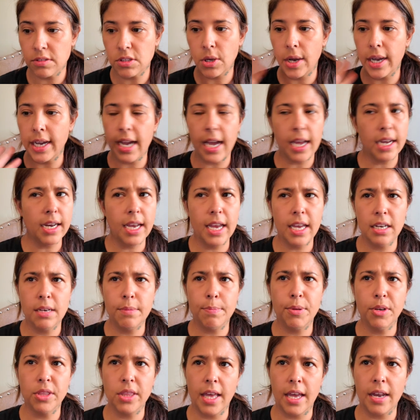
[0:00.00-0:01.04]
So I kind of had to
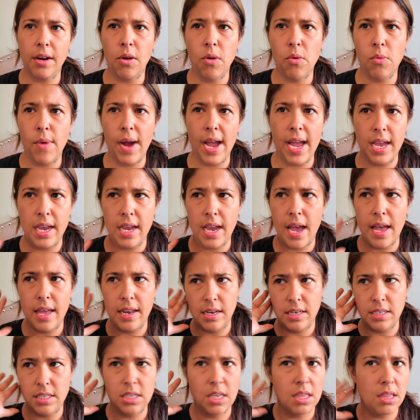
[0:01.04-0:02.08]
put that away
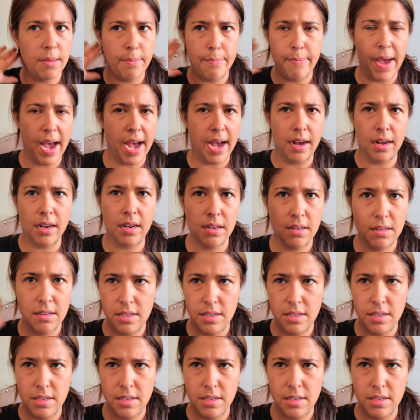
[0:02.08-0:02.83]
and to the back